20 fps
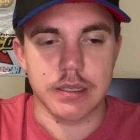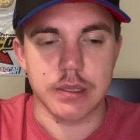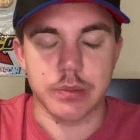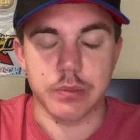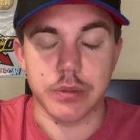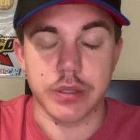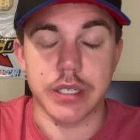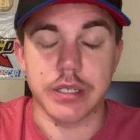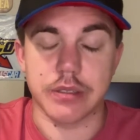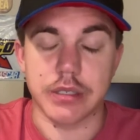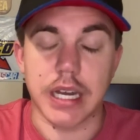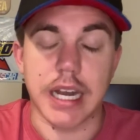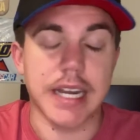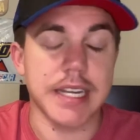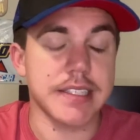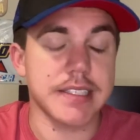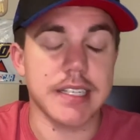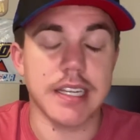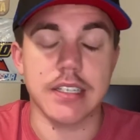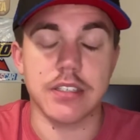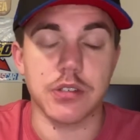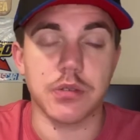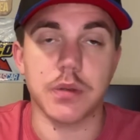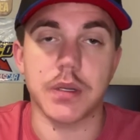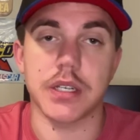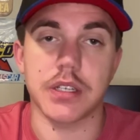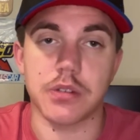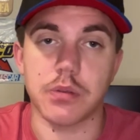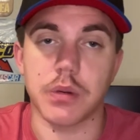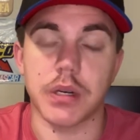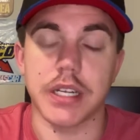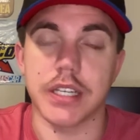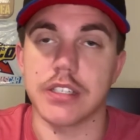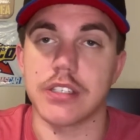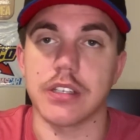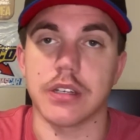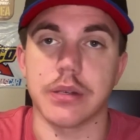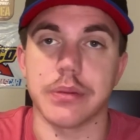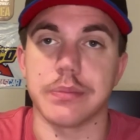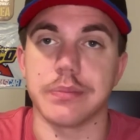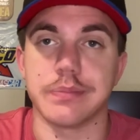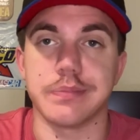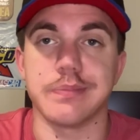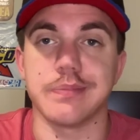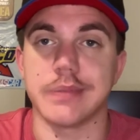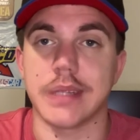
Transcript: well, hindsight's 20/20, so,